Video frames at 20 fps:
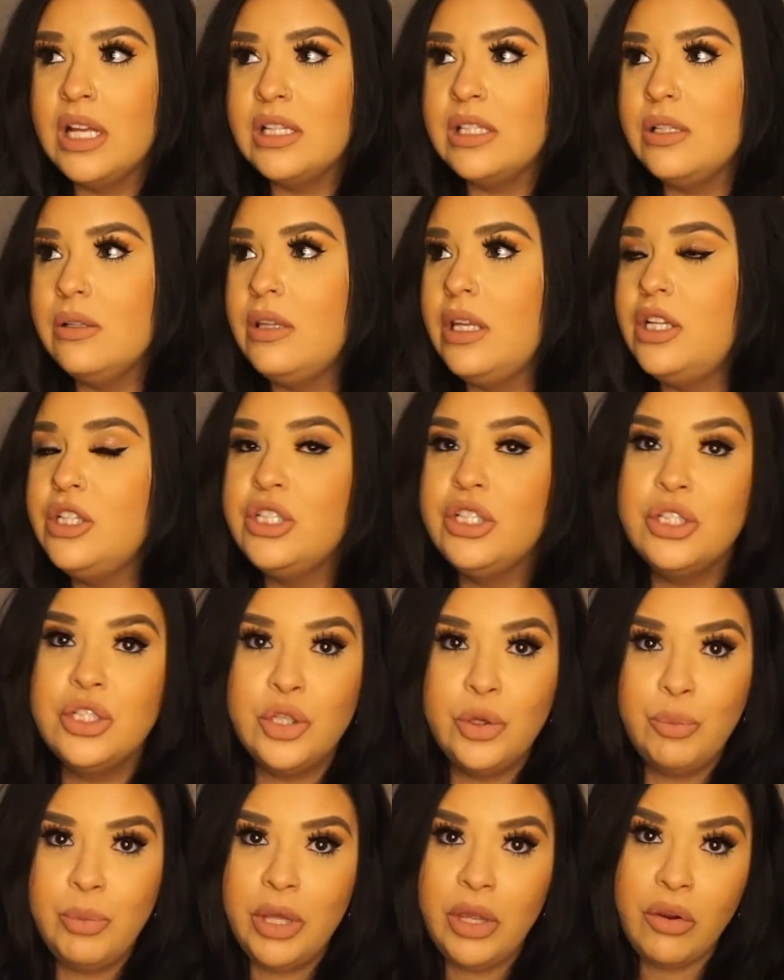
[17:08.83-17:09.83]
So they just
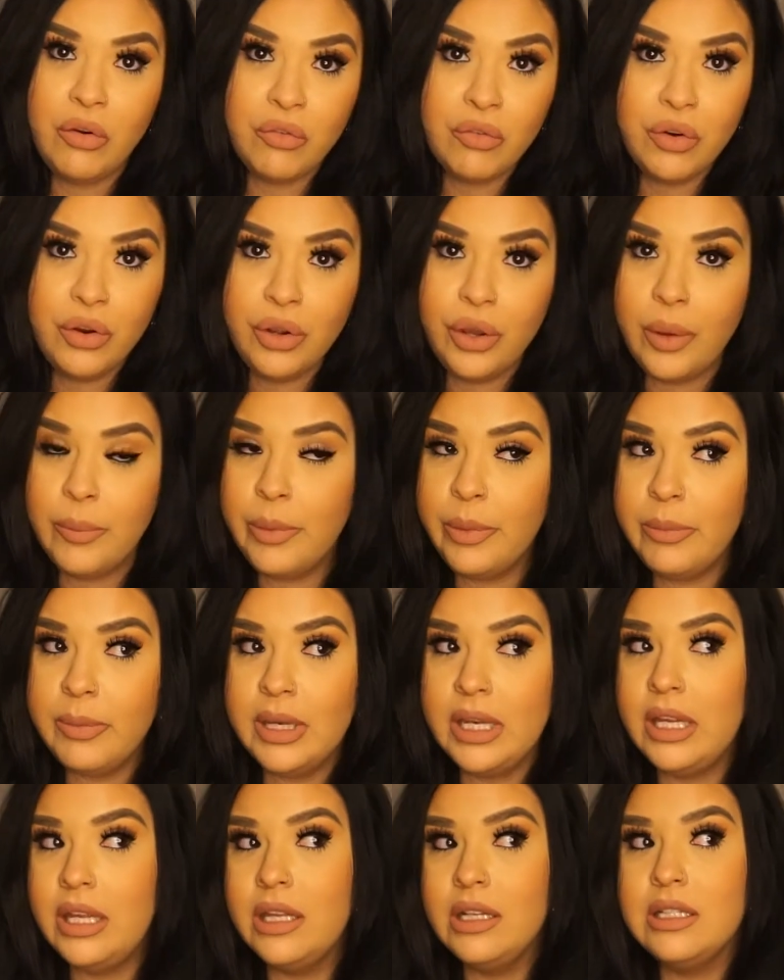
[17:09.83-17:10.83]
showed me her for a couple
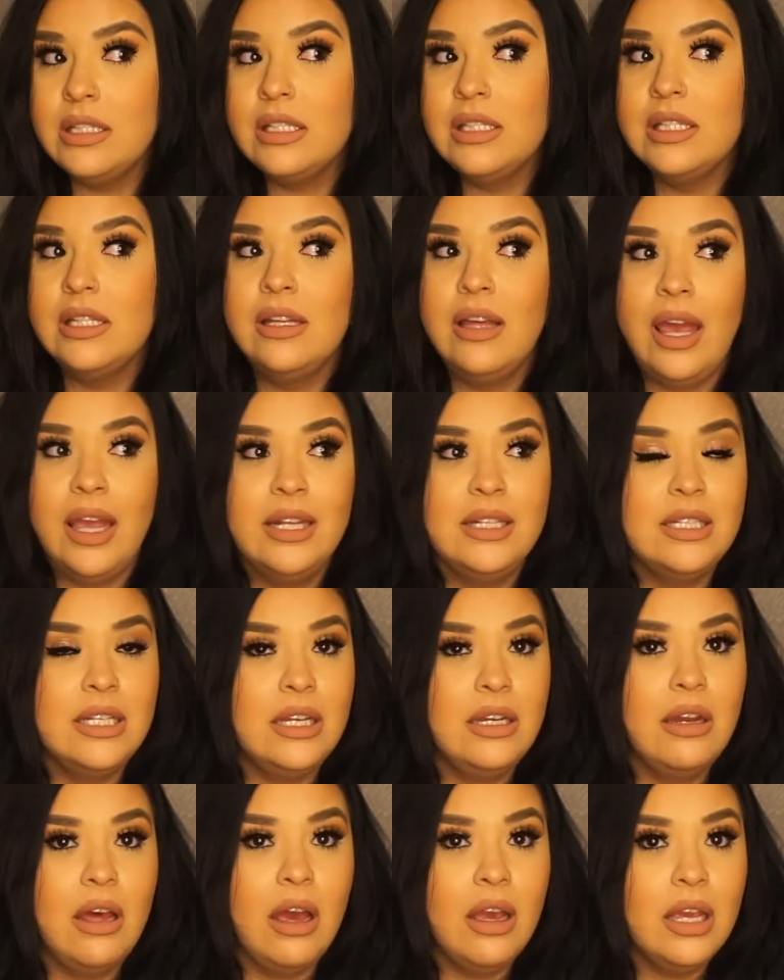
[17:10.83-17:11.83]
minutes. I
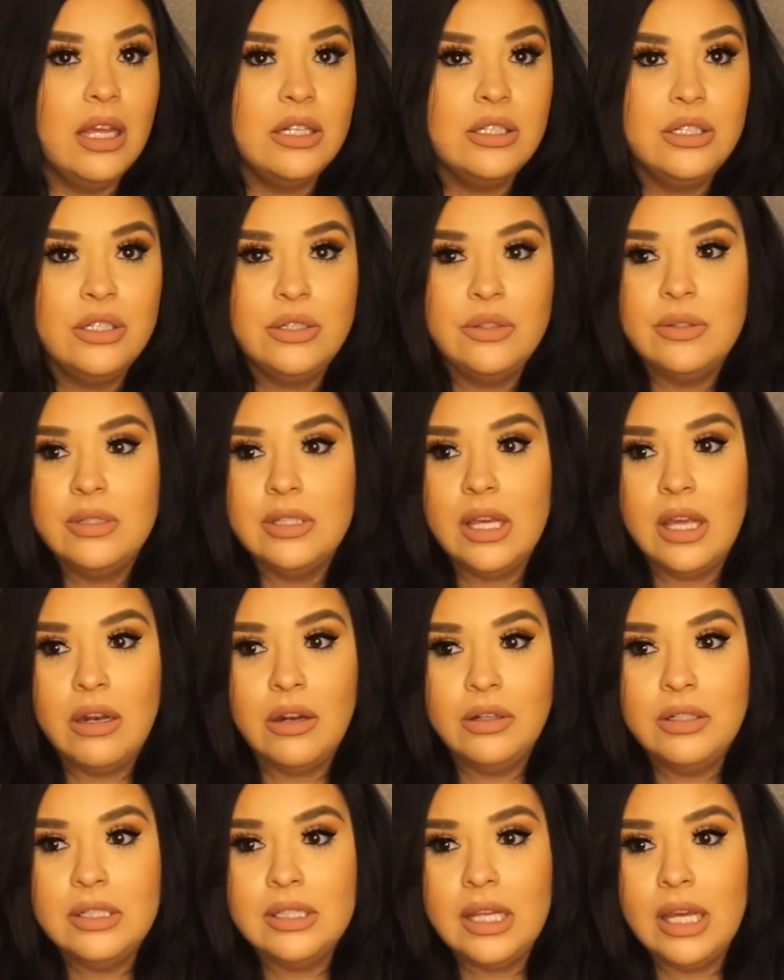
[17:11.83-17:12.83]
did not get to do skin
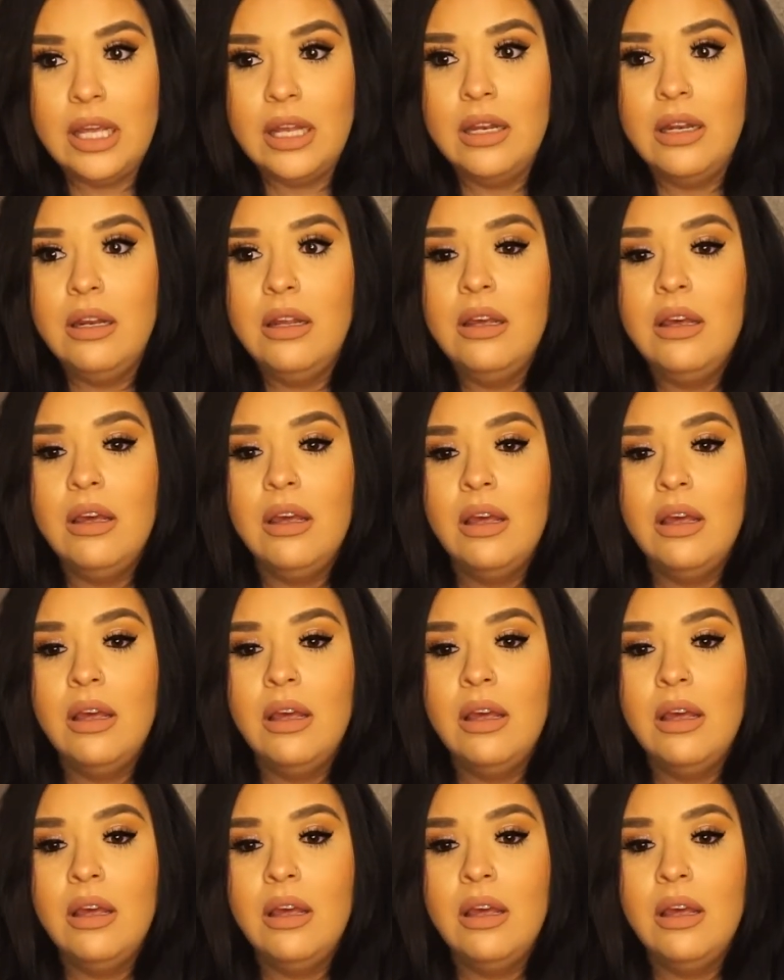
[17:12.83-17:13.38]
on skin.